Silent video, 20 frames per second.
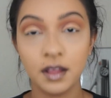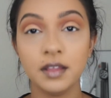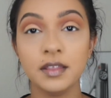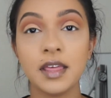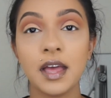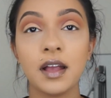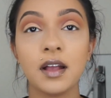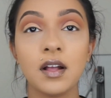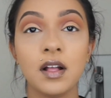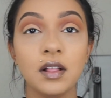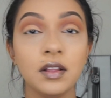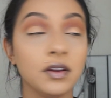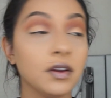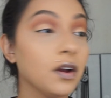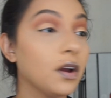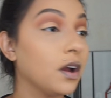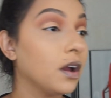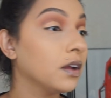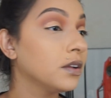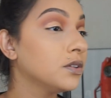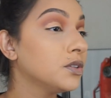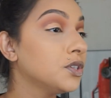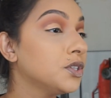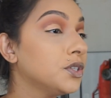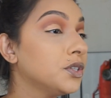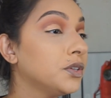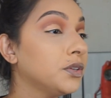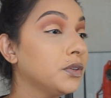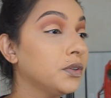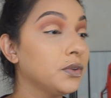that color
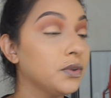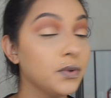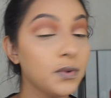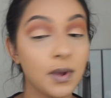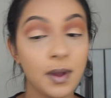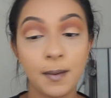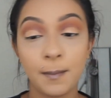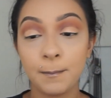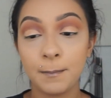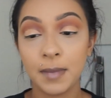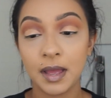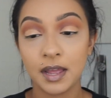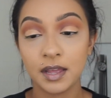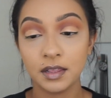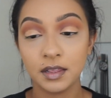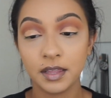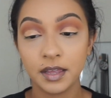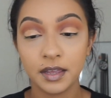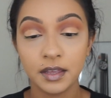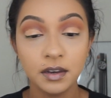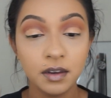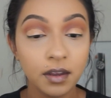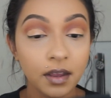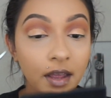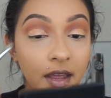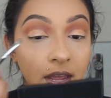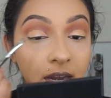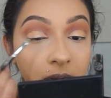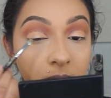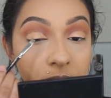onto my lid,
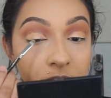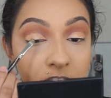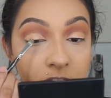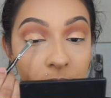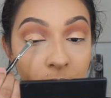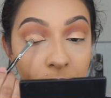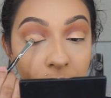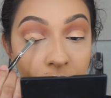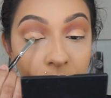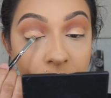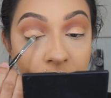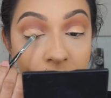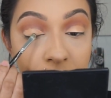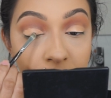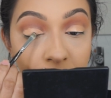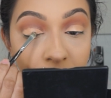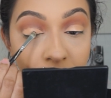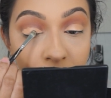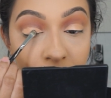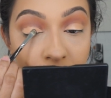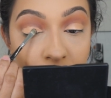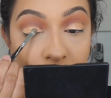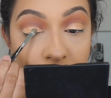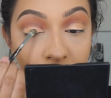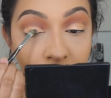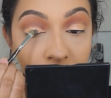and I'm just pushing,